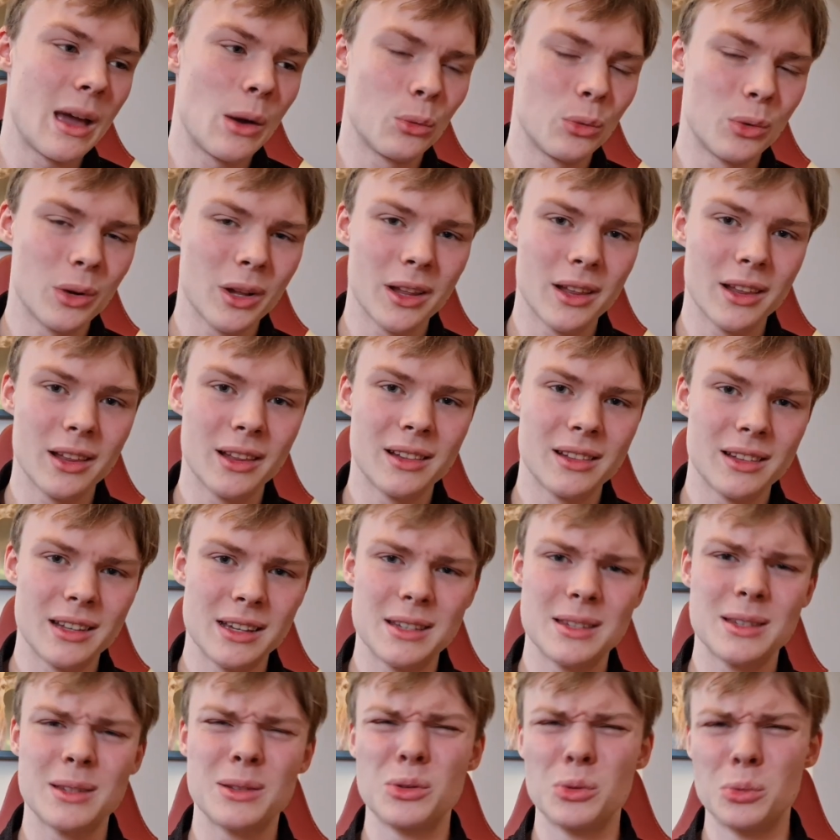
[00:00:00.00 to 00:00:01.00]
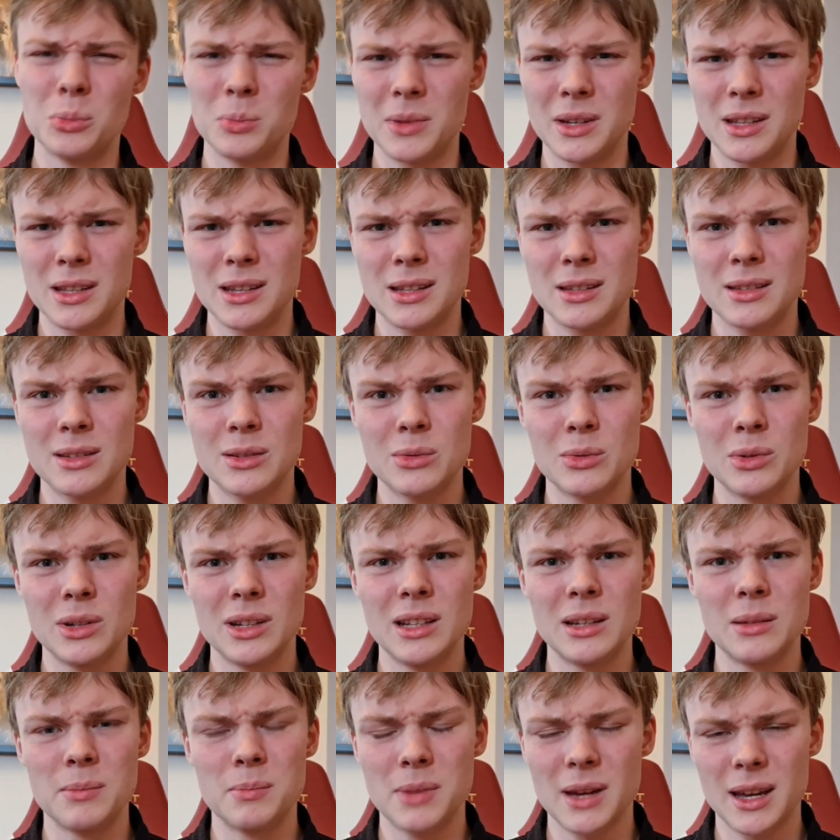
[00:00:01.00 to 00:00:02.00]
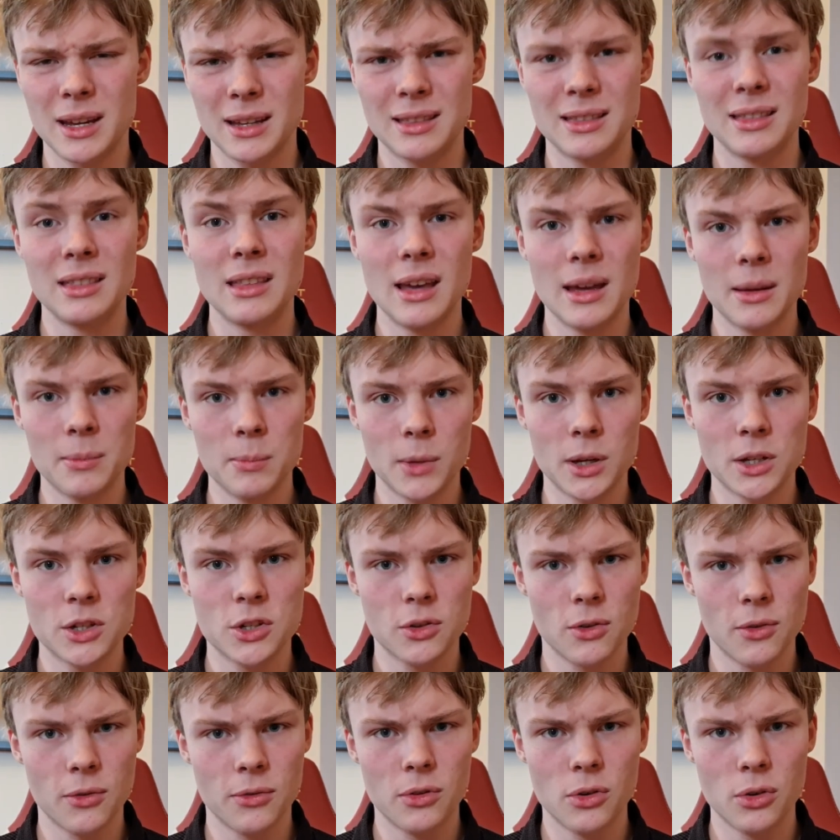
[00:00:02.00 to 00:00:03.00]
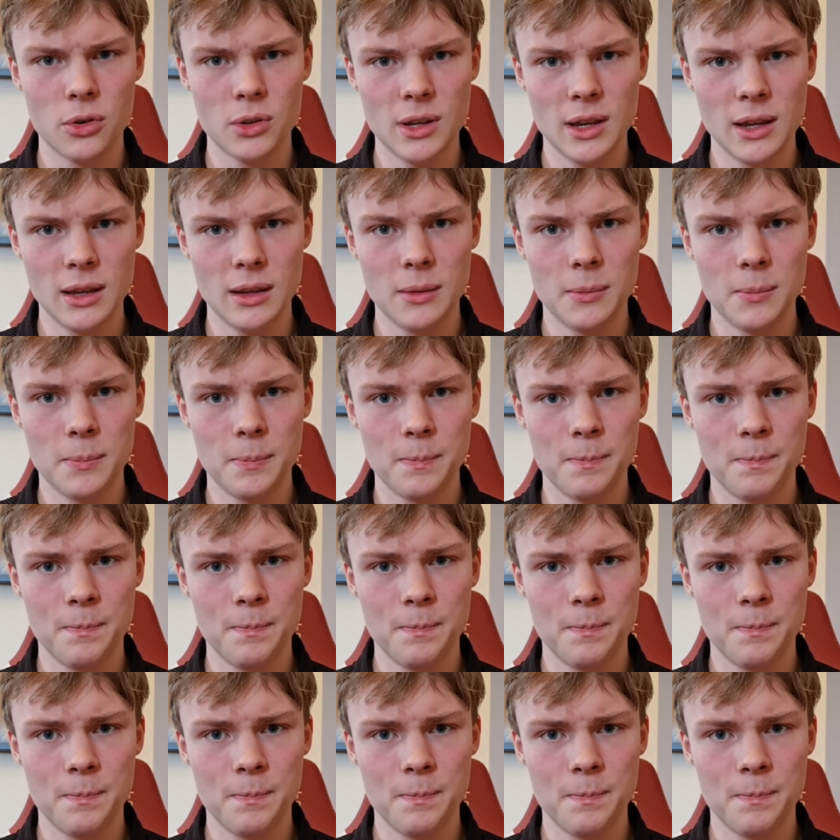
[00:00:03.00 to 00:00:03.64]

will these 2 minutes really impact that much of your day?